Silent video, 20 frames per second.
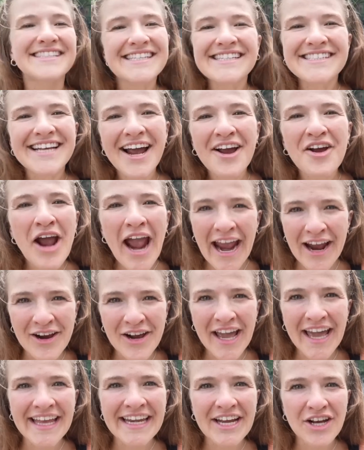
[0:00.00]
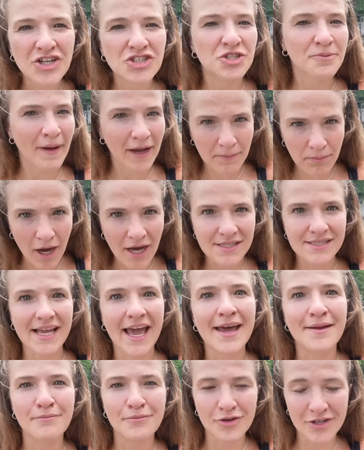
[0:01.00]
entire area near Jamek Mosque
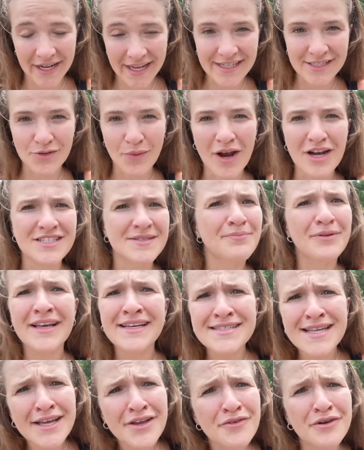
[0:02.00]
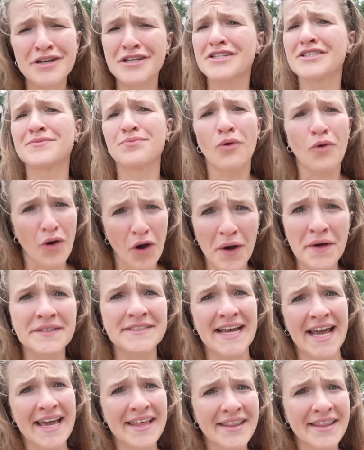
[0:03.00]
and Merdeka Square is a place that you can explore all day.